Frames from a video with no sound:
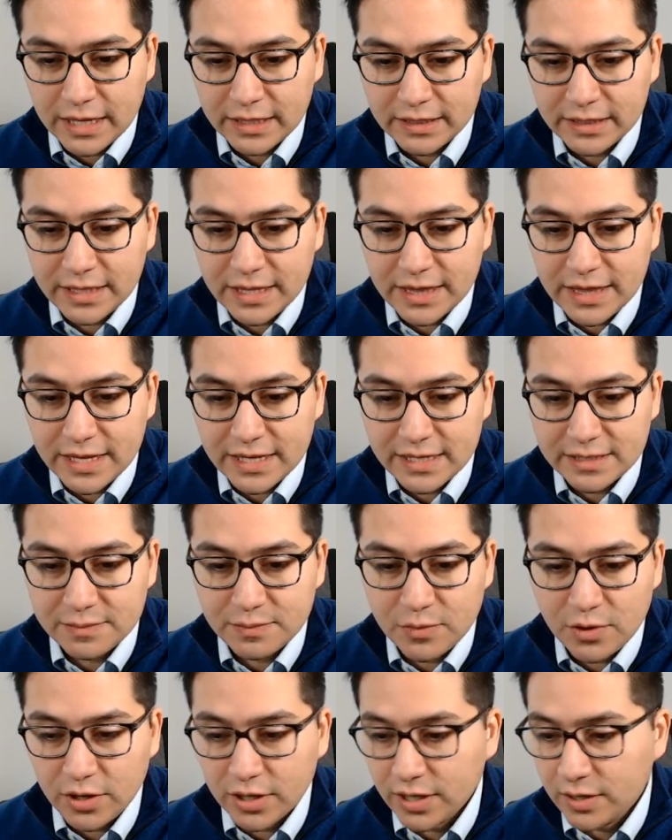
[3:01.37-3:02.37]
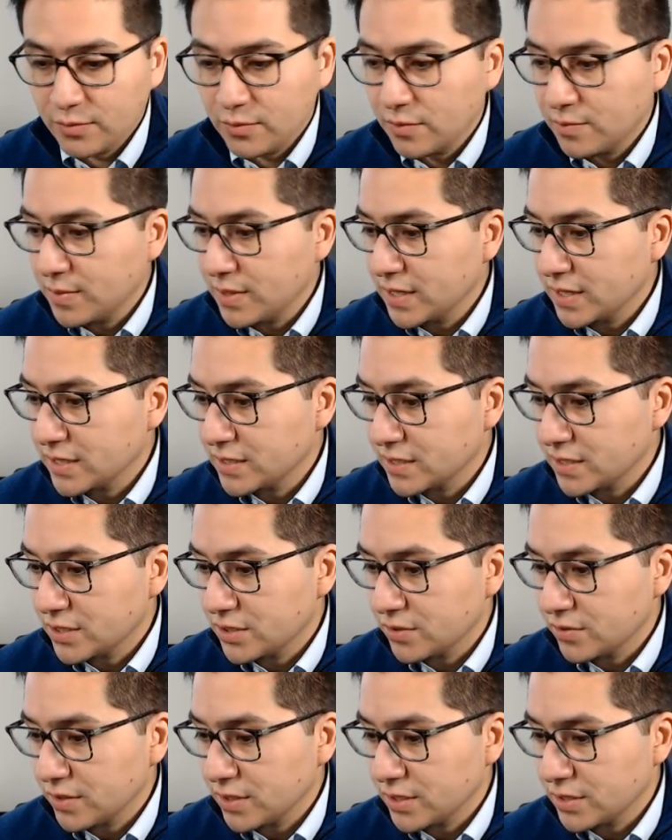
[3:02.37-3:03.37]
this market would be in a
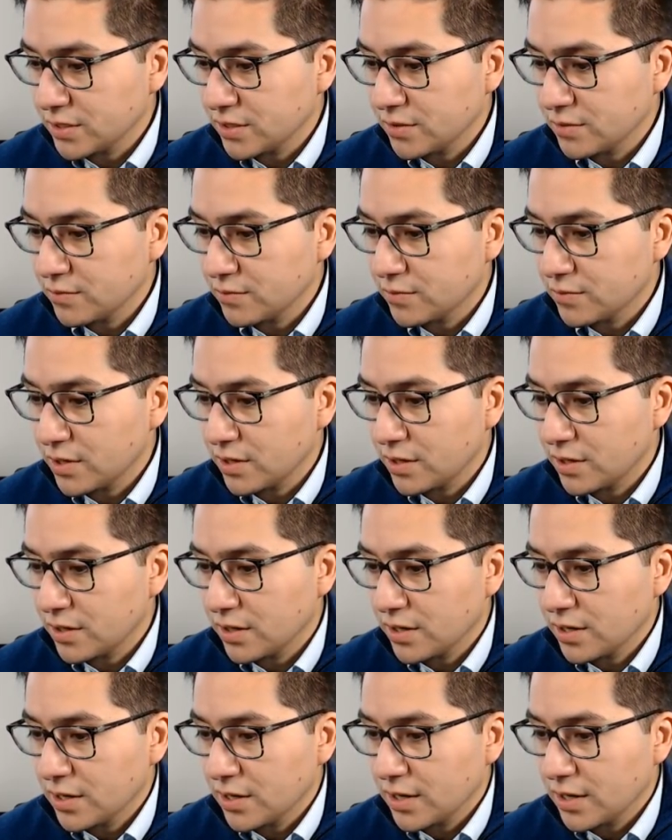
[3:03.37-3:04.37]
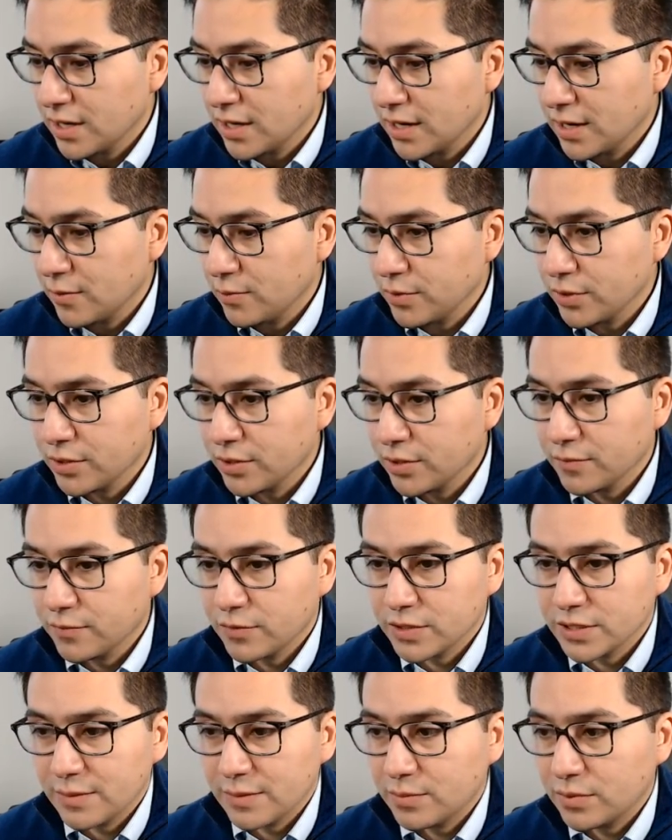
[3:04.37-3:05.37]
situation where we could, for
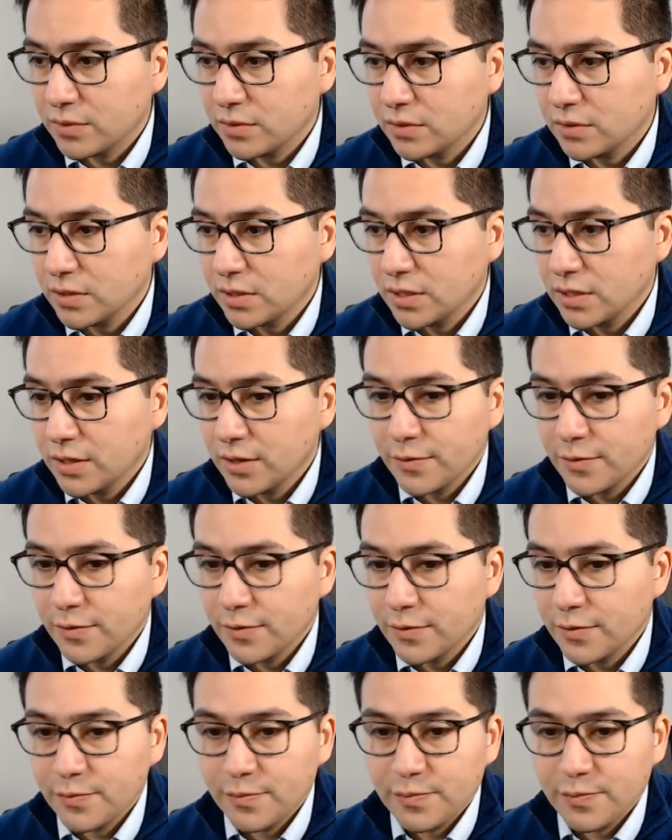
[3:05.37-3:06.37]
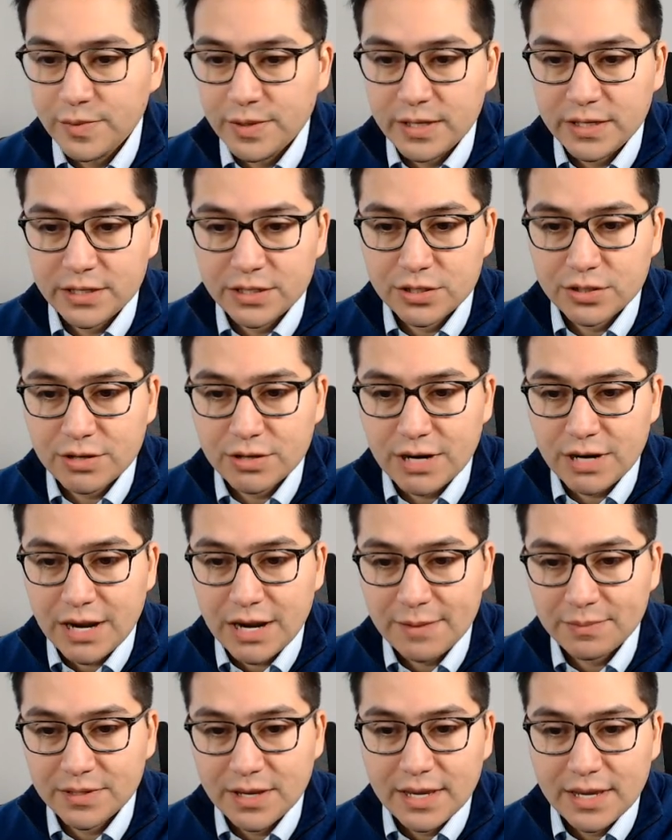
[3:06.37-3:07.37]
example, be trapped
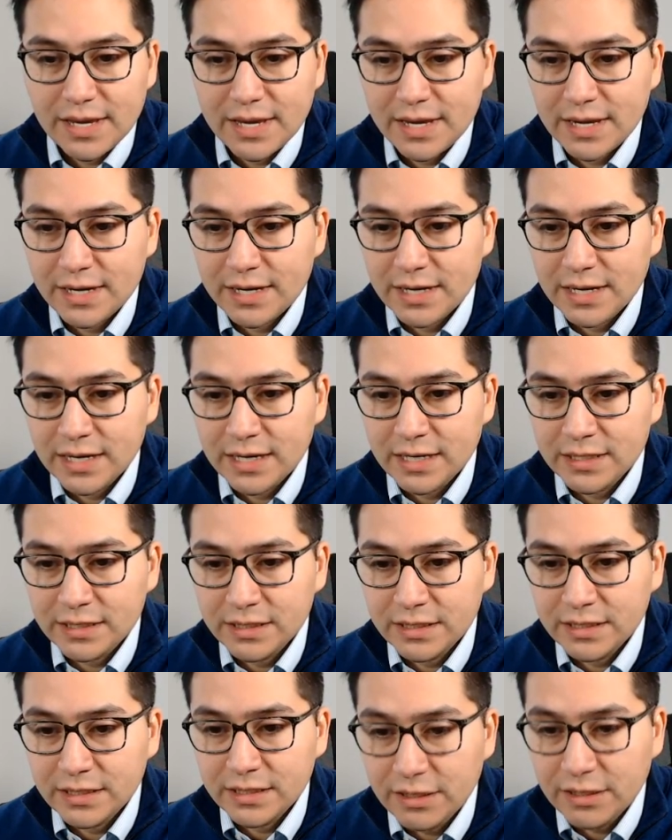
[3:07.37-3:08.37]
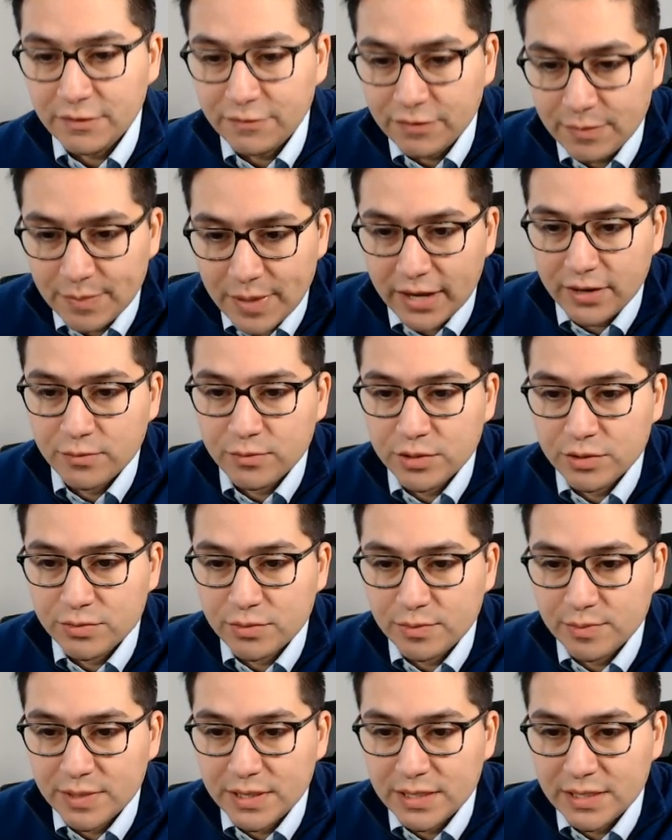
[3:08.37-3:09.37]
in a different pattern, which would
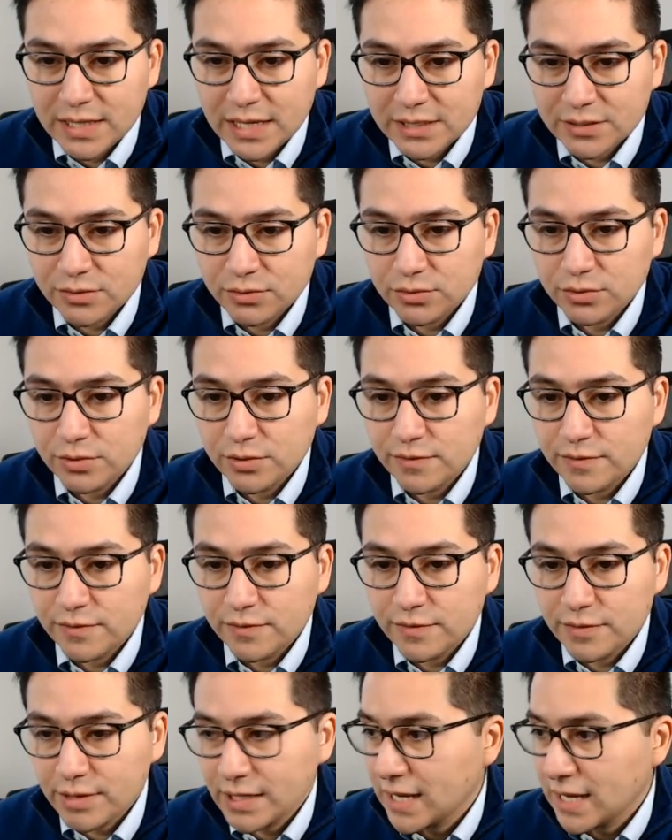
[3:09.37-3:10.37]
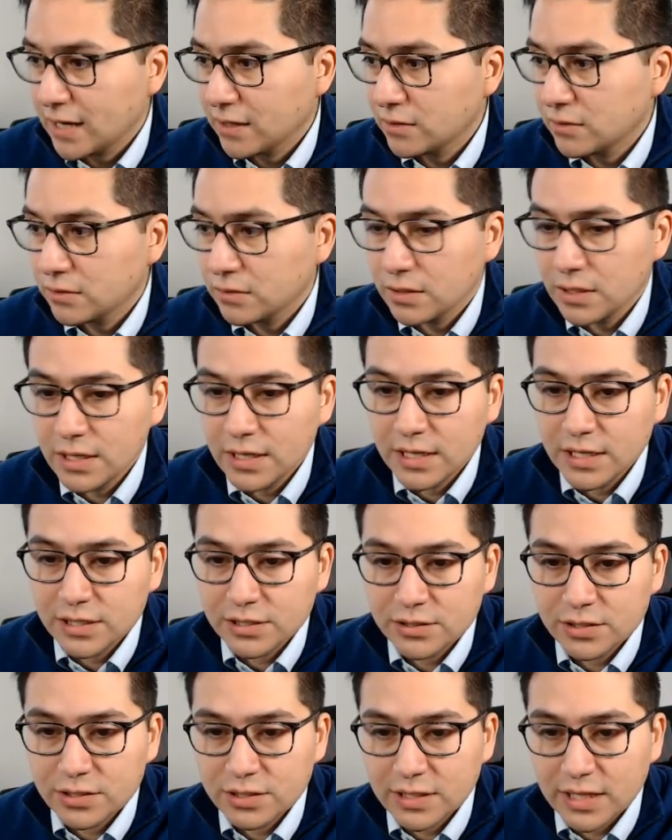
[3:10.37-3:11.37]
be like some sort of a rectangle,
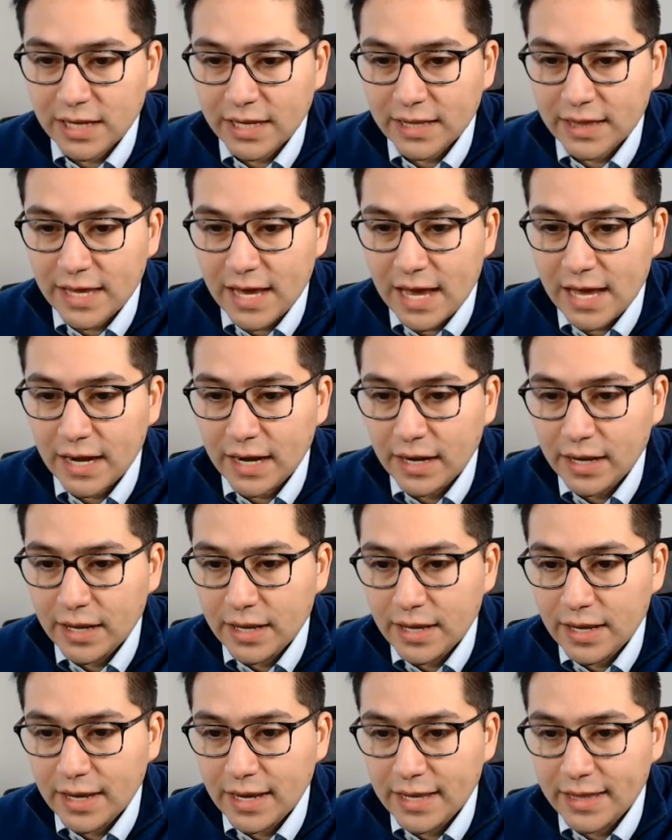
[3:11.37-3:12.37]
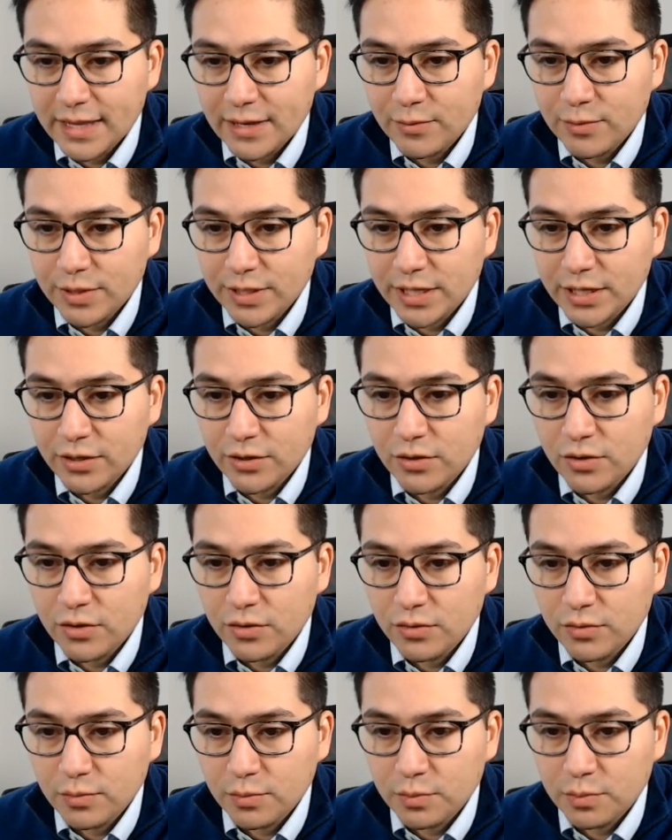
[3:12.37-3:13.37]
just like that, and then we can go
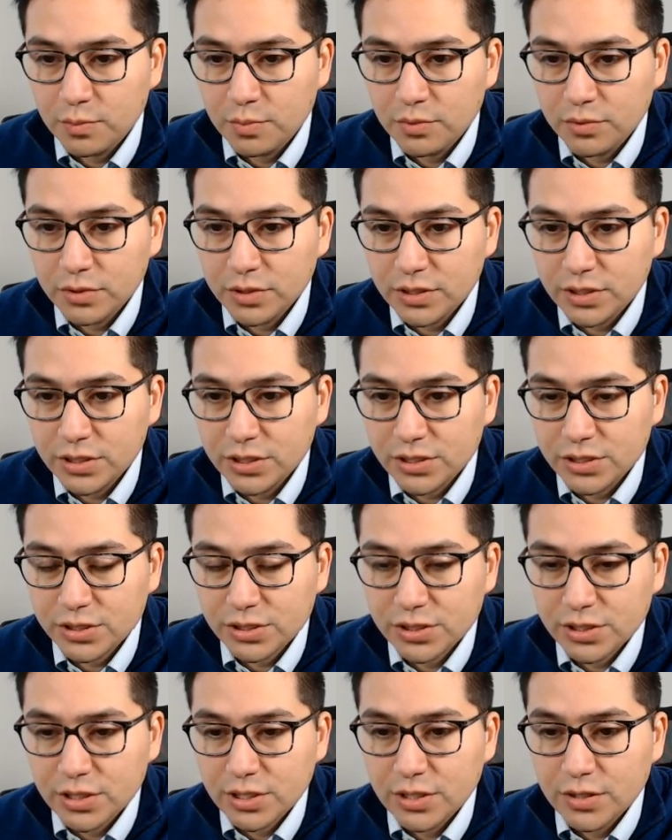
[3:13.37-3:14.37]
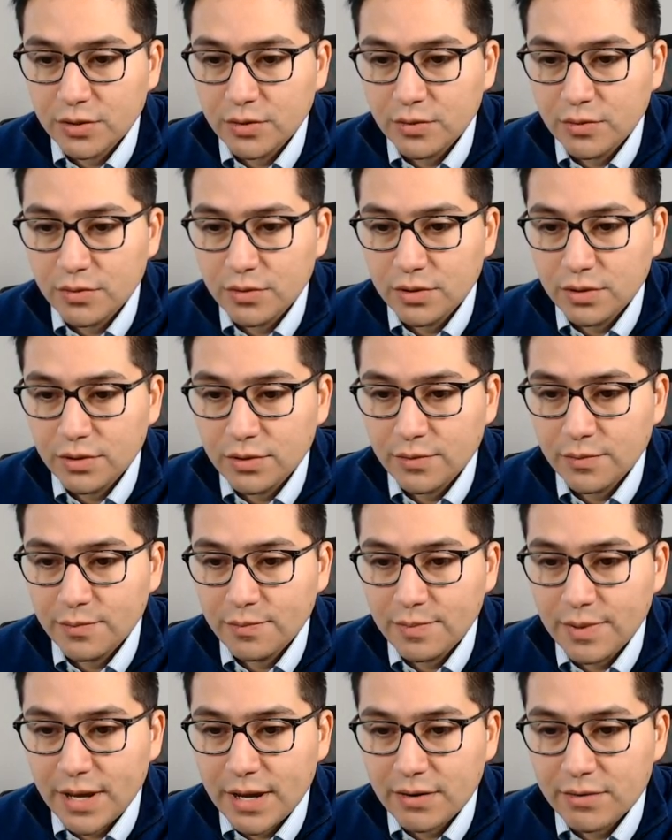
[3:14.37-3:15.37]
bullish or
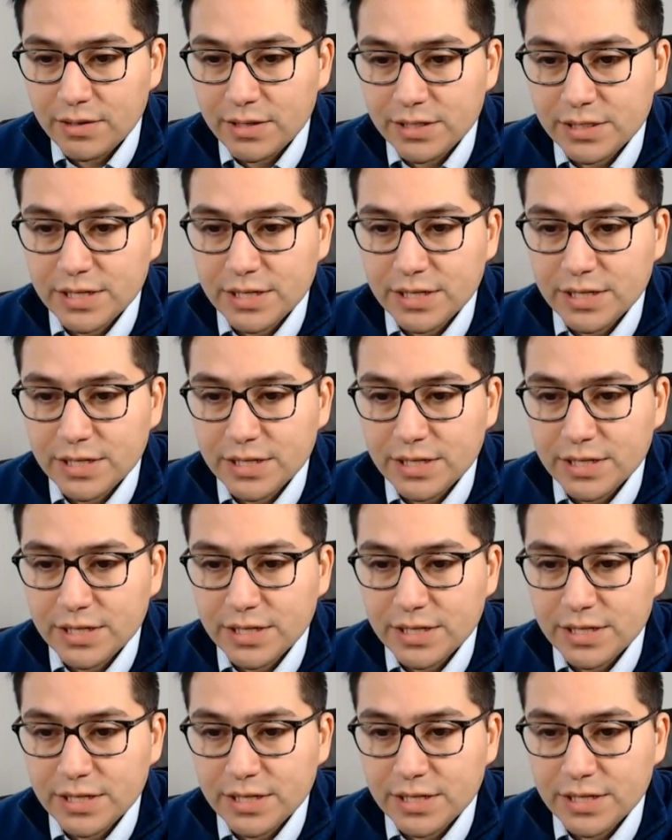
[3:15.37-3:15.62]
bearish.